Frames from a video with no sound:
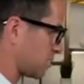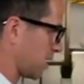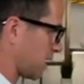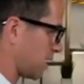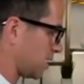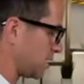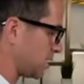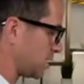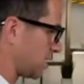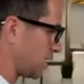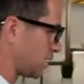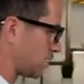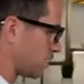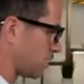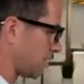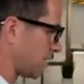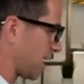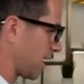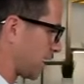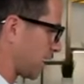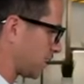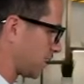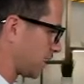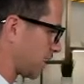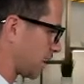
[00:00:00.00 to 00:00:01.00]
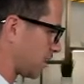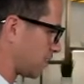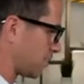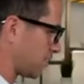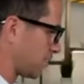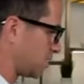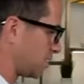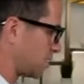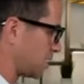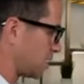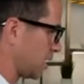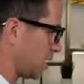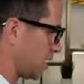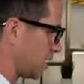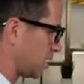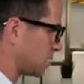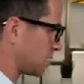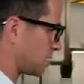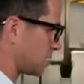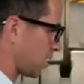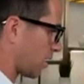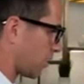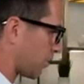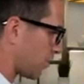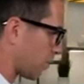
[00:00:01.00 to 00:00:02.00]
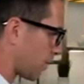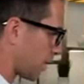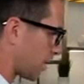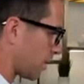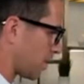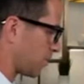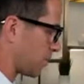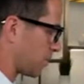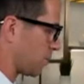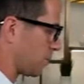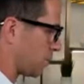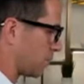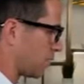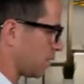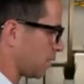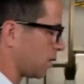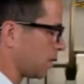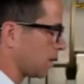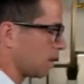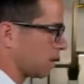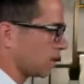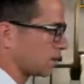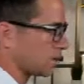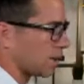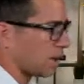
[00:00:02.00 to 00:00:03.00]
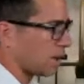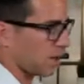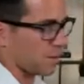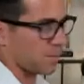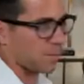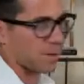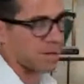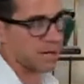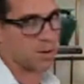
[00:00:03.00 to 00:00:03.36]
Anterior head carriage is another way that people talk about